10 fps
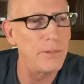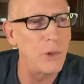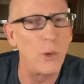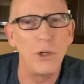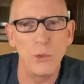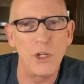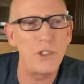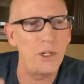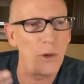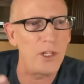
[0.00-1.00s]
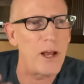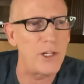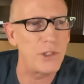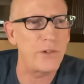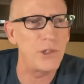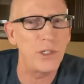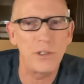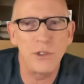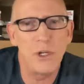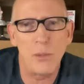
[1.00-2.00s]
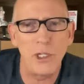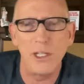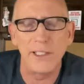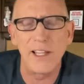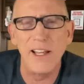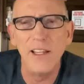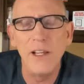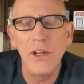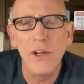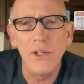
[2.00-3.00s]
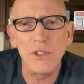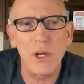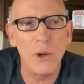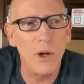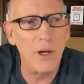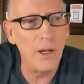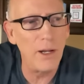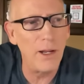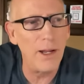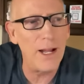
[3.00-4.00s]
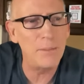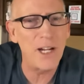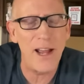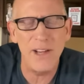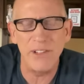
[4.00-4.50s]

or wants you to know the honest version. There's nobody like that. So I'm kind of